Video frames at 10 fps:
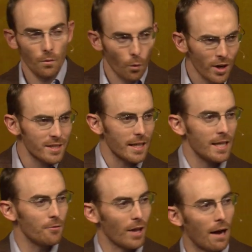What is
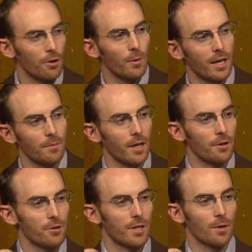evil? How can we come to
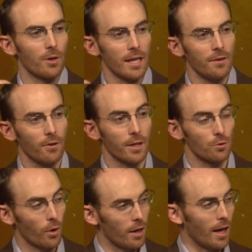understand what evil is?
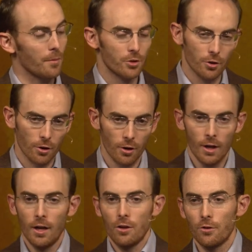Well, I'm sure
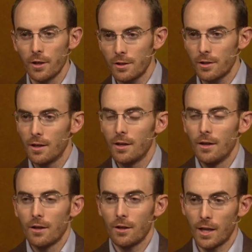Lewis
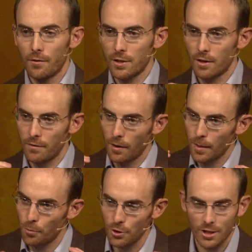could give us a very
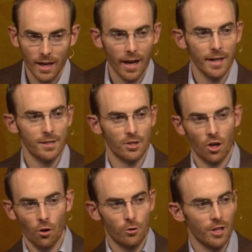precise,
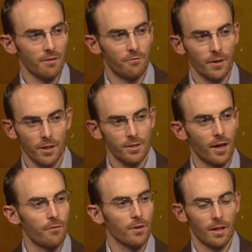cogent,
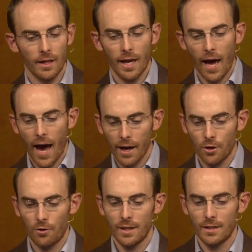philosophically
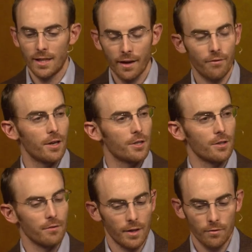accurate
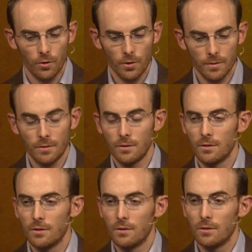definition of evil.
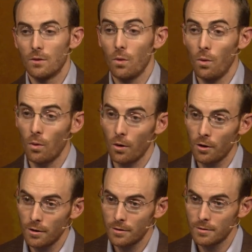
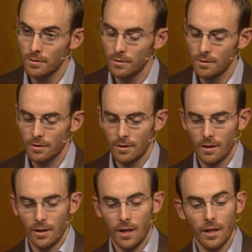Or
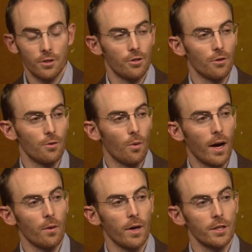he could show you a
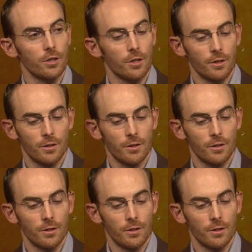white witch